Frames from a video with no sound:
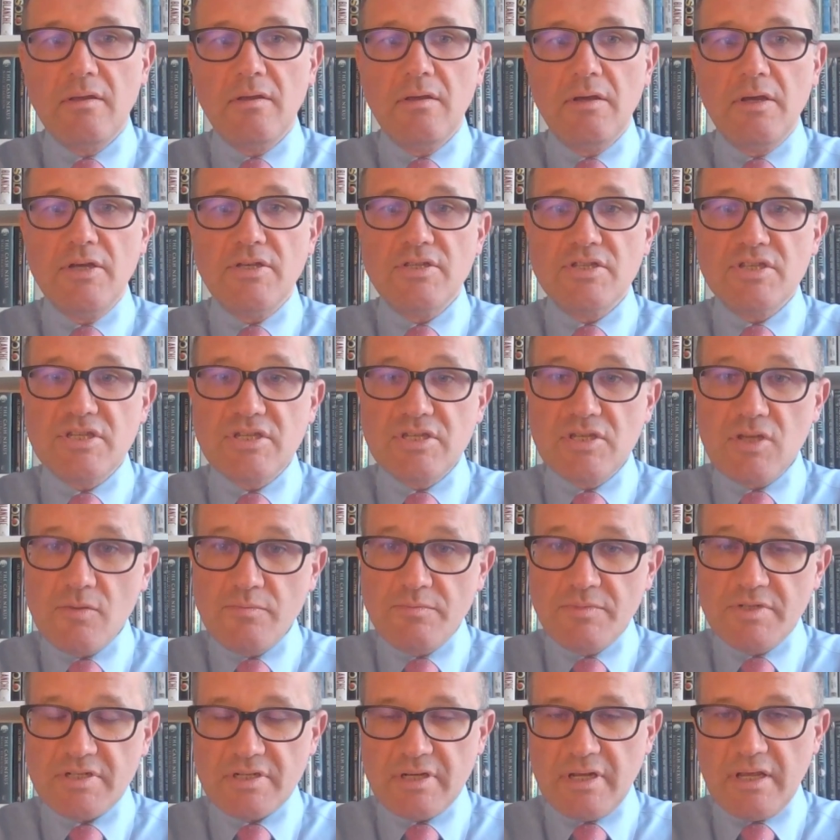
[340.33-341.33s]
At
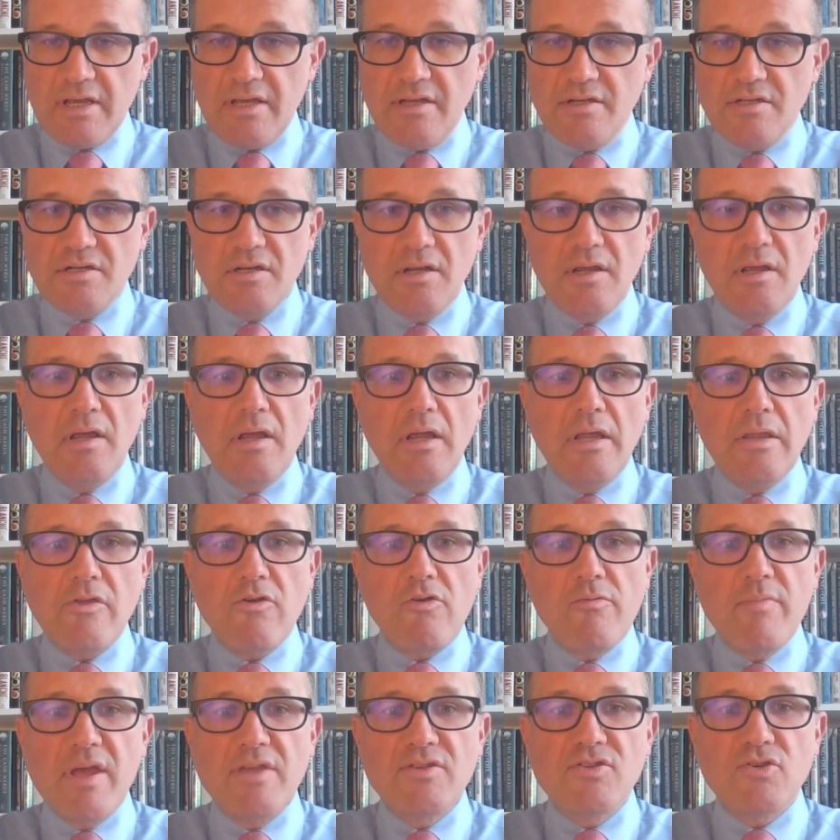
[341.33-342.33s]
some stage, there
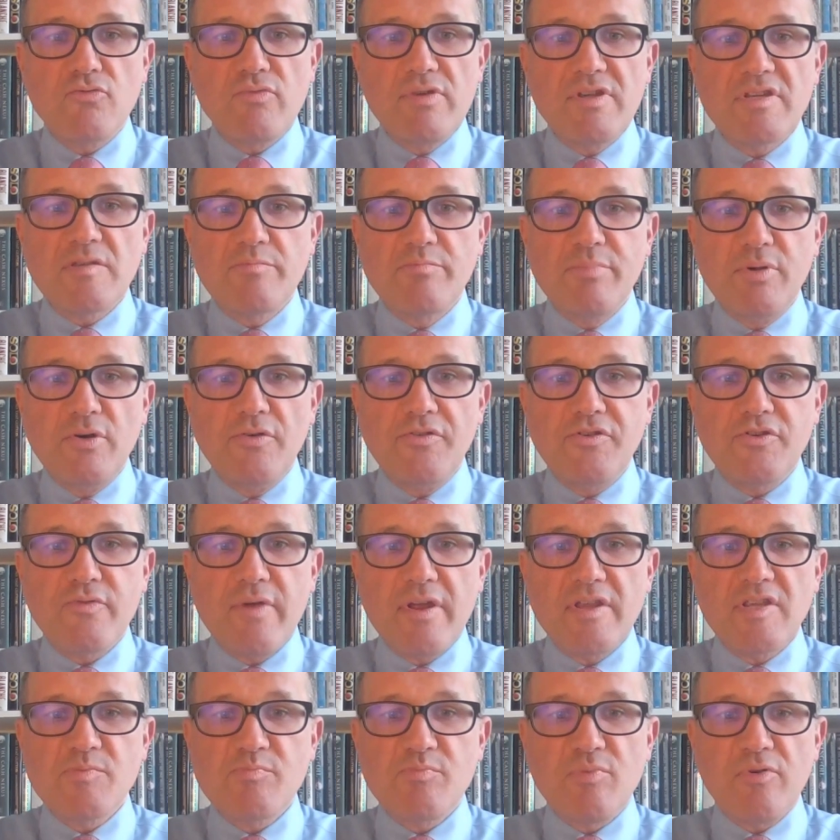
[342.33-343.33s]
remains a risk both
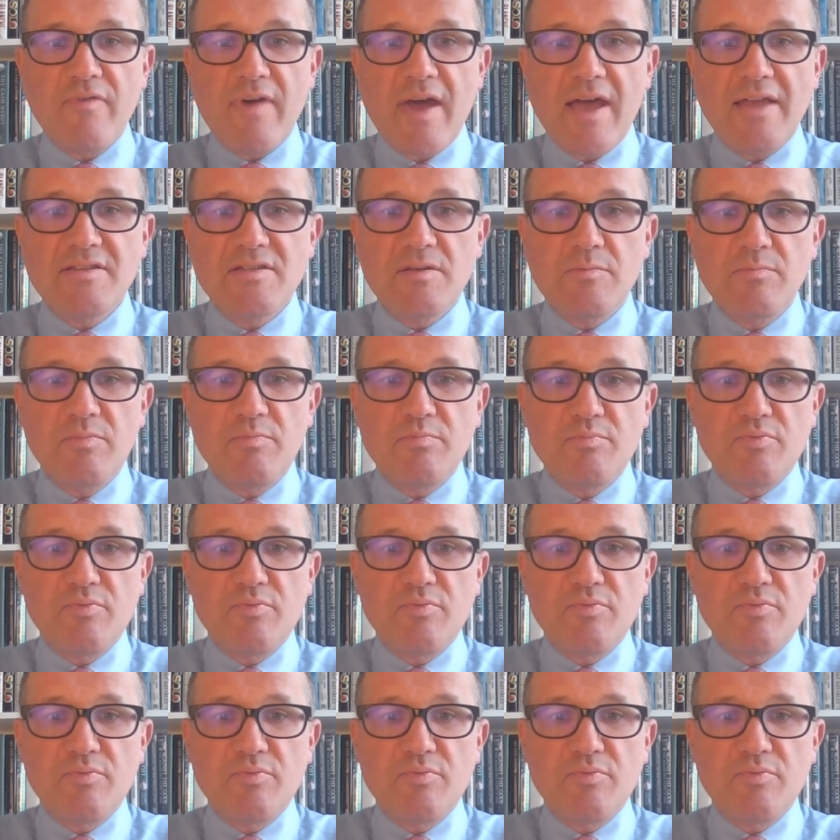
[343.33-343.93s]
trends provide to